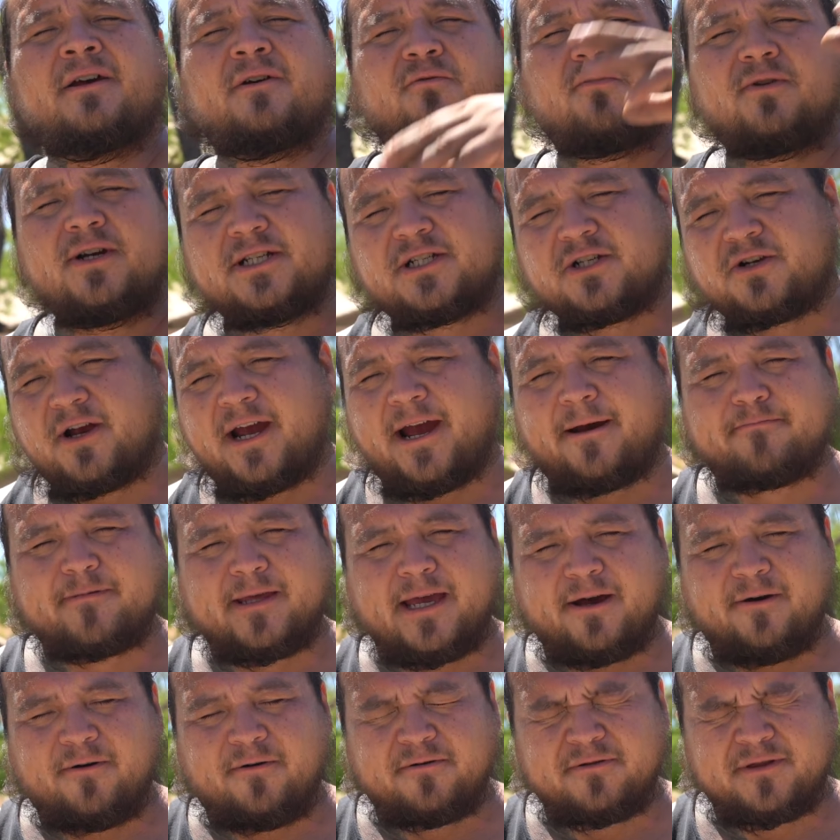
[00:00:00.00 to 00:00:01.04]
We scrapped
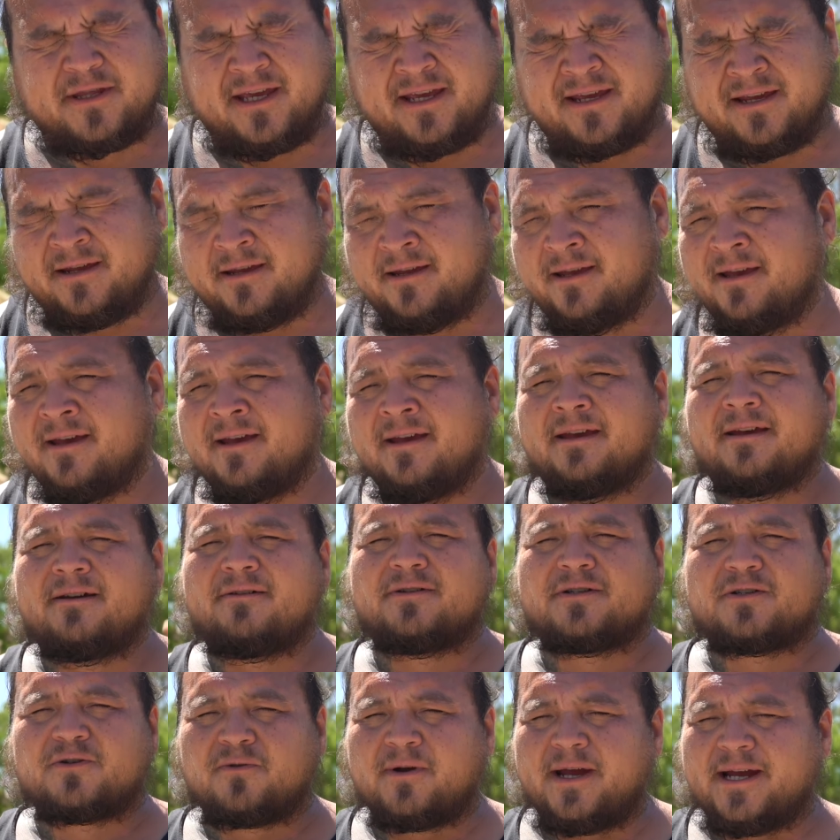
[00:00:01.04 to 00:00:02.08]
that whole thing. It
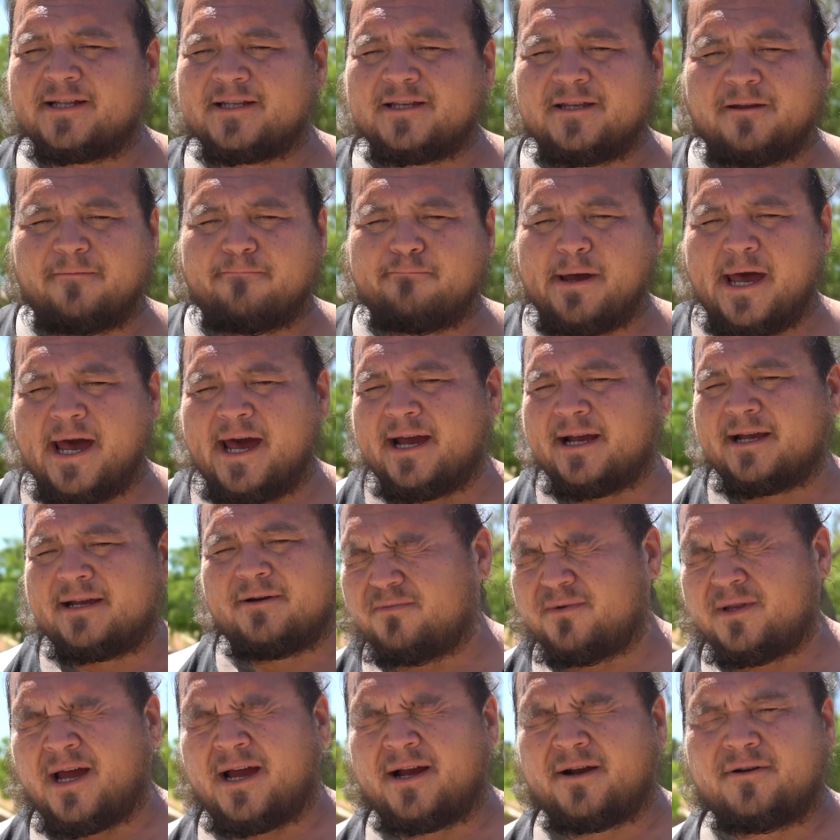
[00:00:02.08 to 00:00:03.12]
was wrecked in the back,
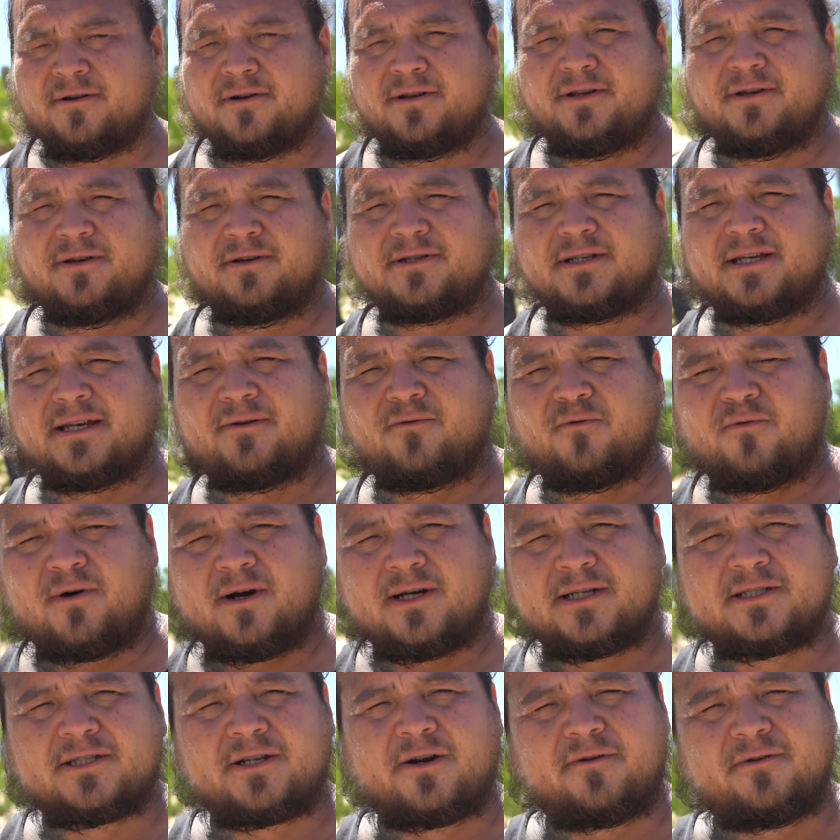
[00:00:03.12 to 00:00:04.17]
not gonna use it.
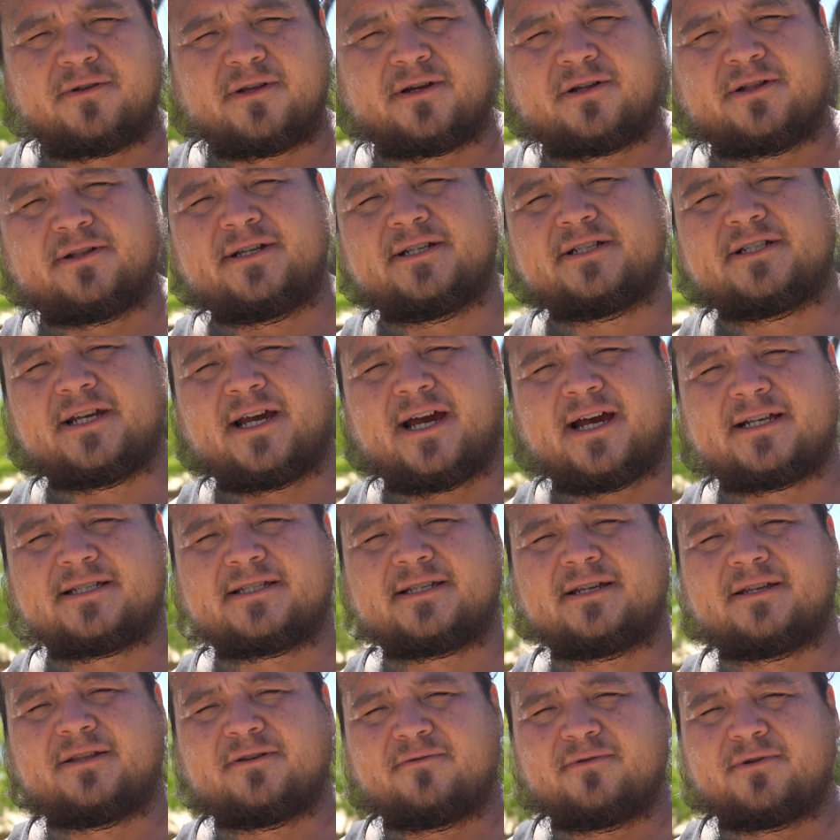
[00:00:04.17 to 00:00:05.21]
Wanna start with a clean
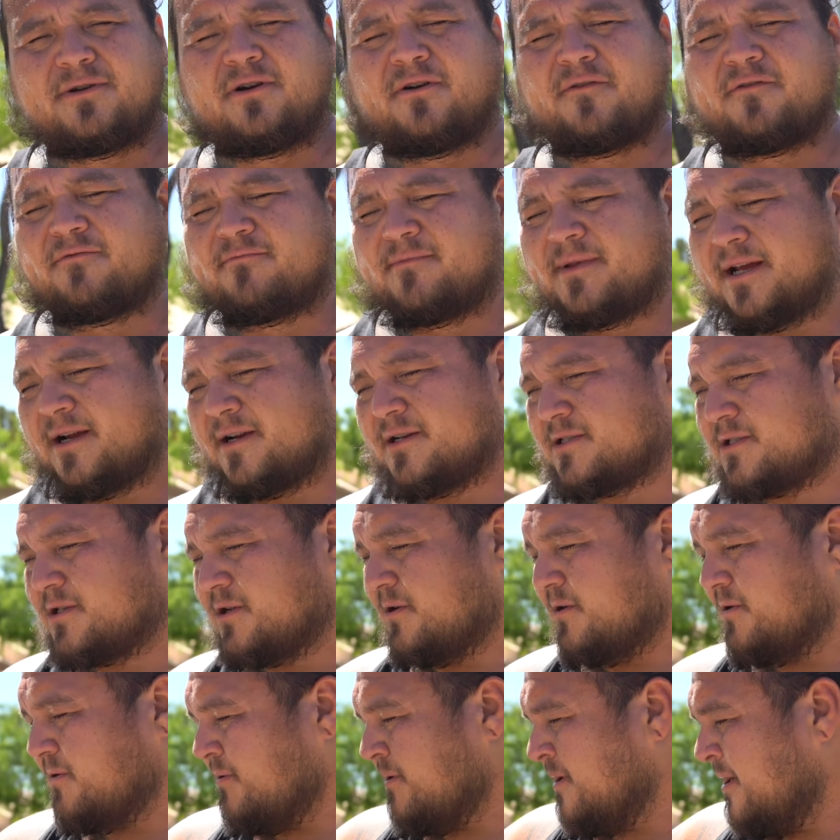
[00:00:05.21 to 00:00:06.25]
chassis, then we'll go from there.
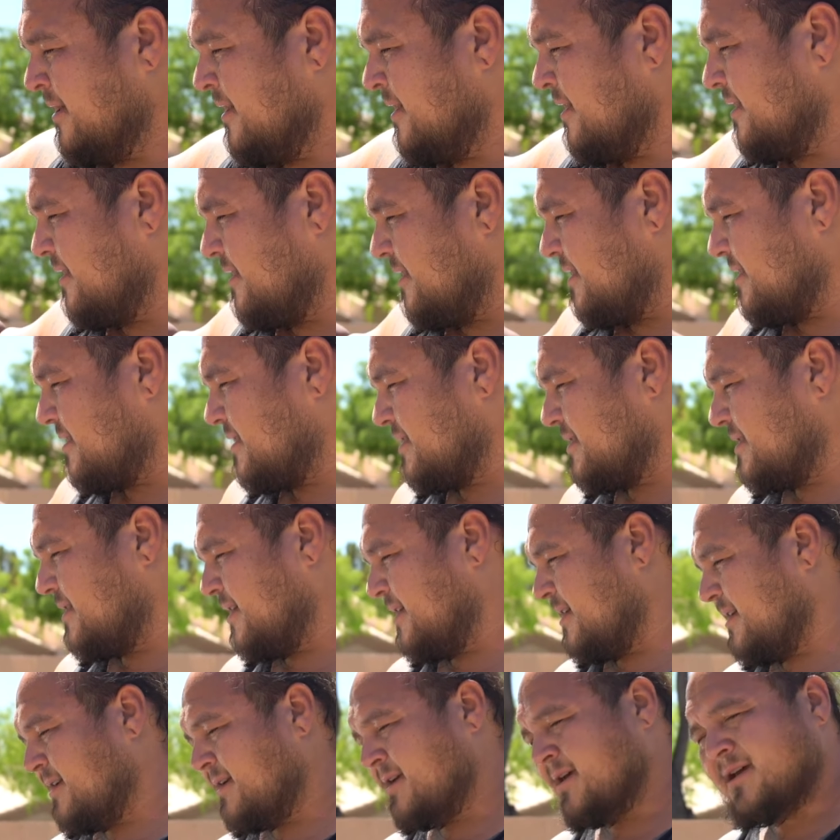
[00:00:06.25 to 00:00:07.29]
So this is
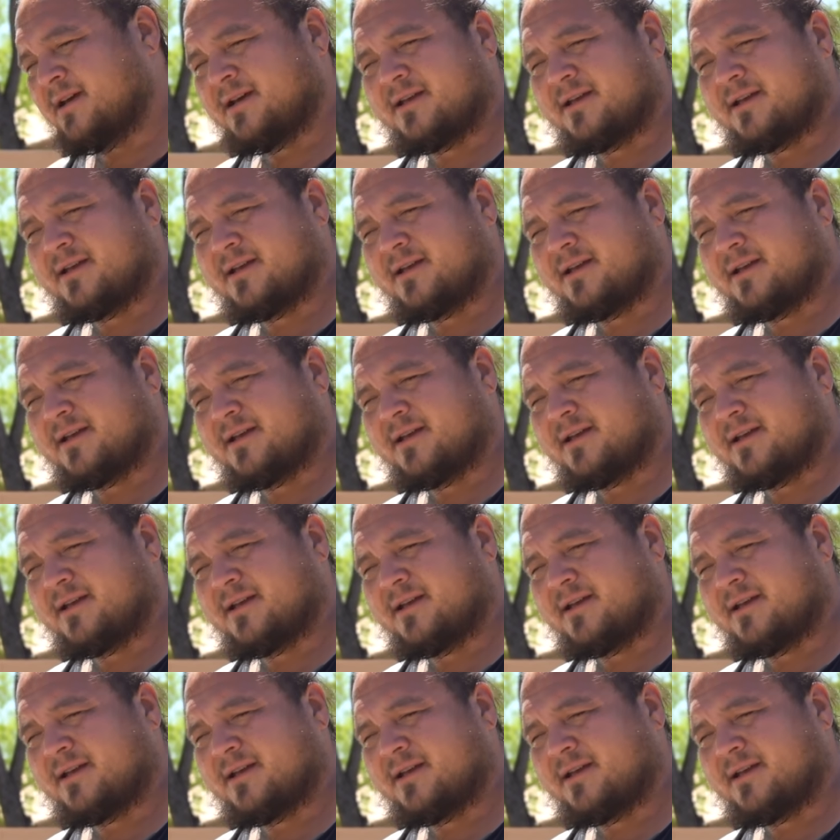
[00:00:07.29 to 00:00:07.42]
it.